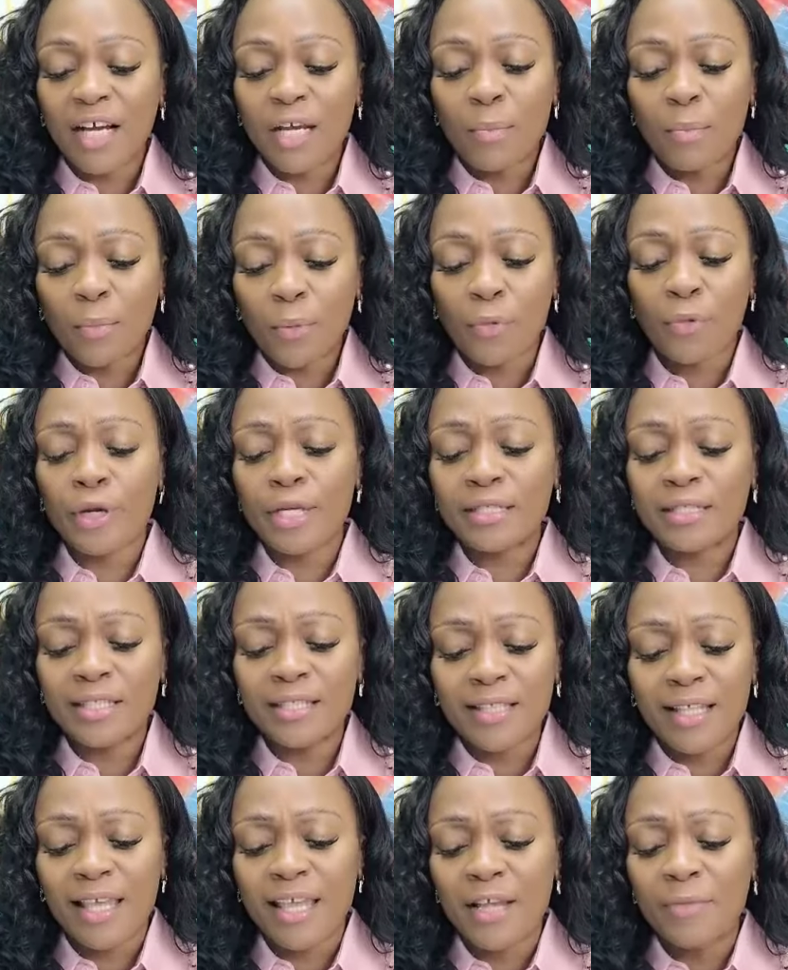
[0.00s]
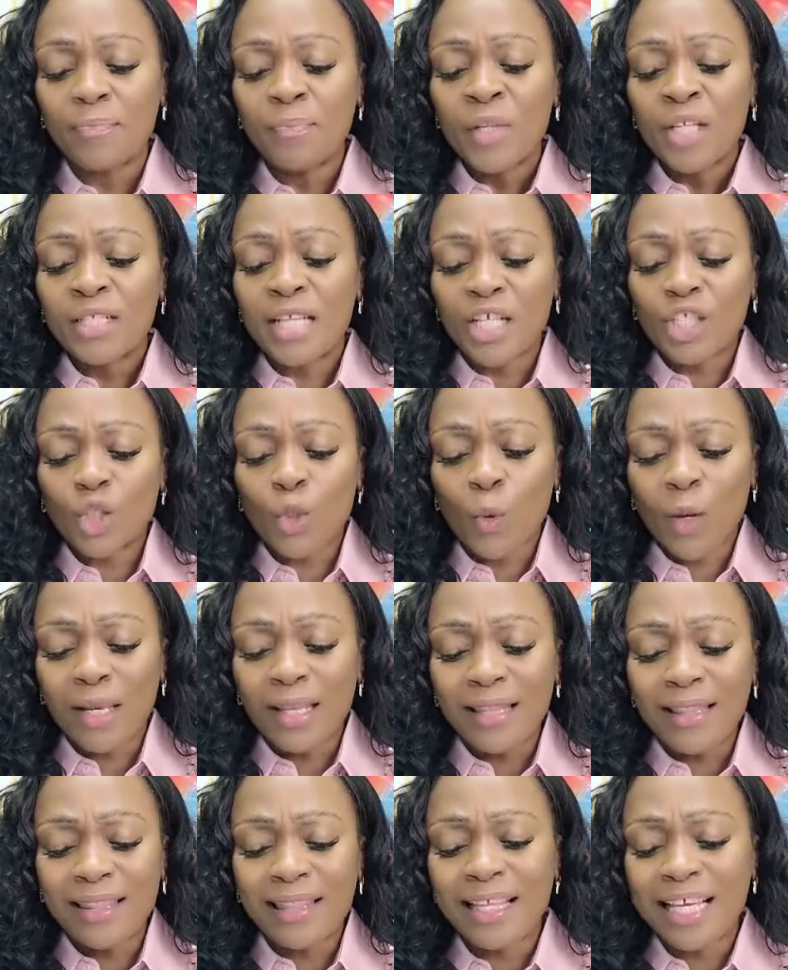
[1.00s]
I pray today that you
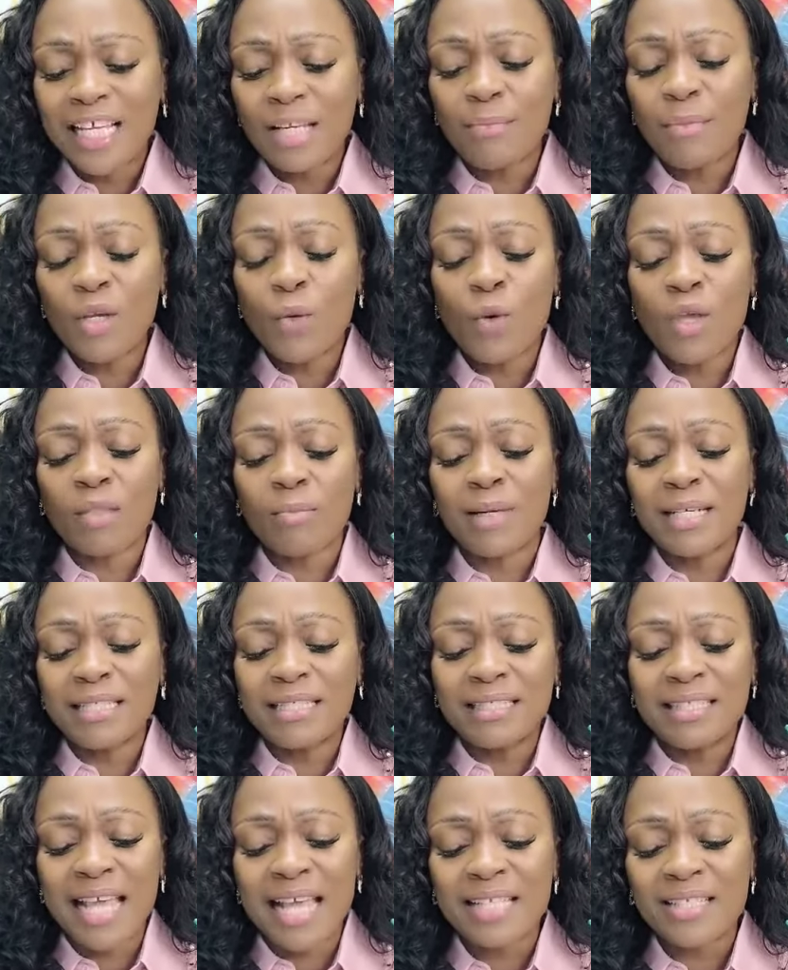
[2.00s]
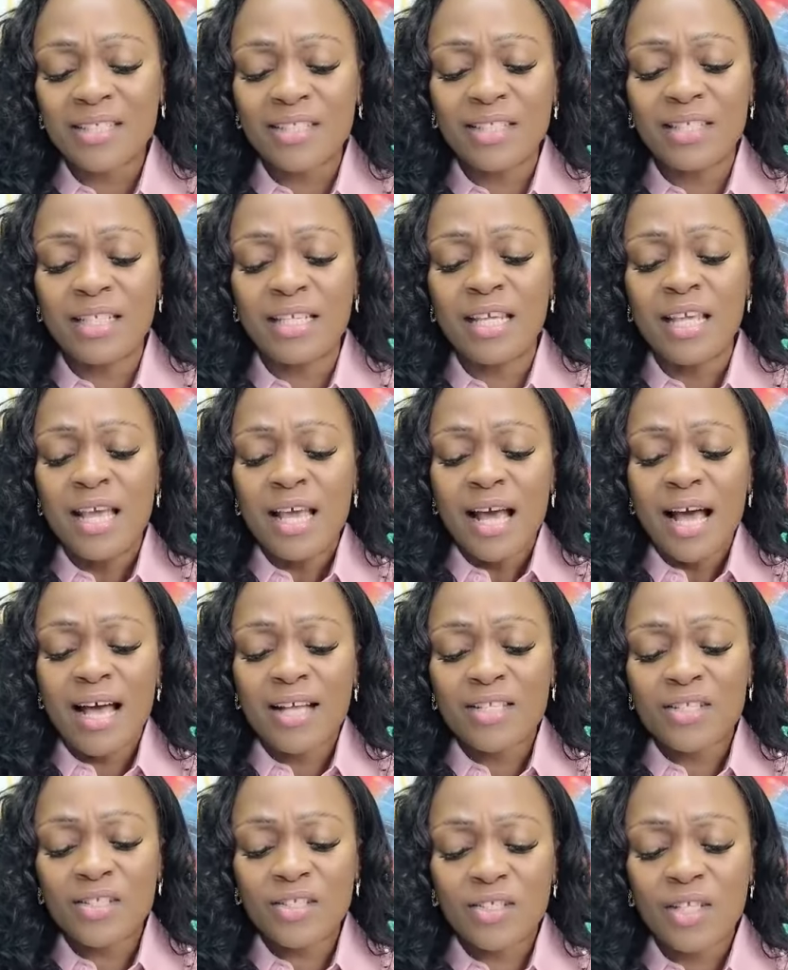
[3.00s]
align me with my destiny
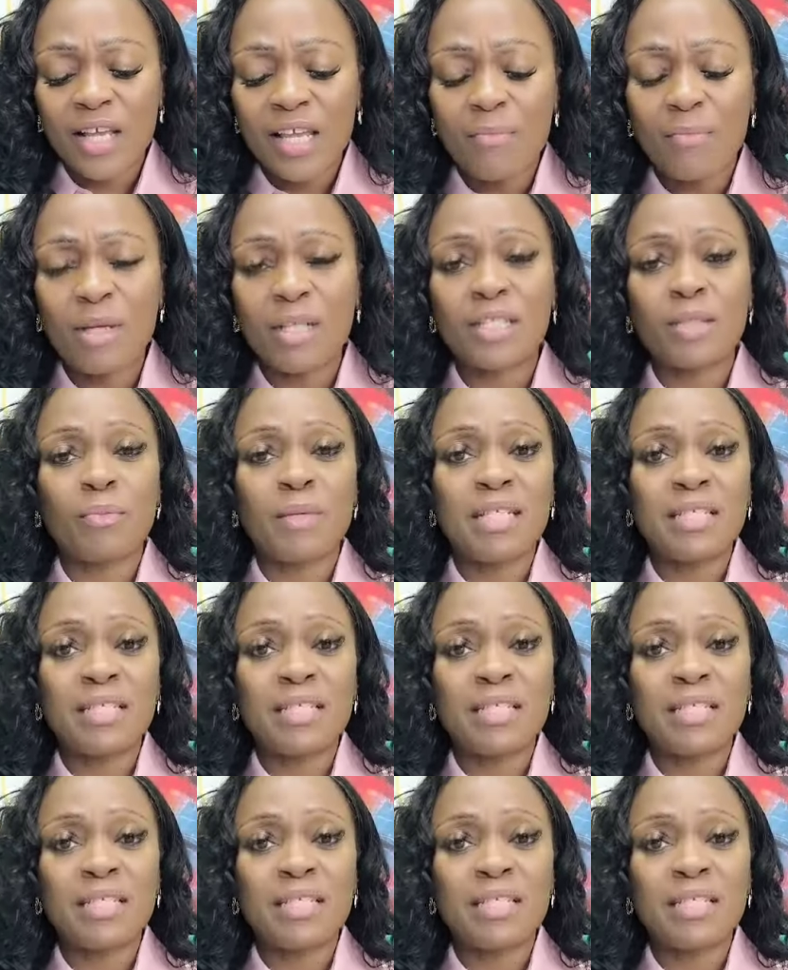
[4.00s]
assignment,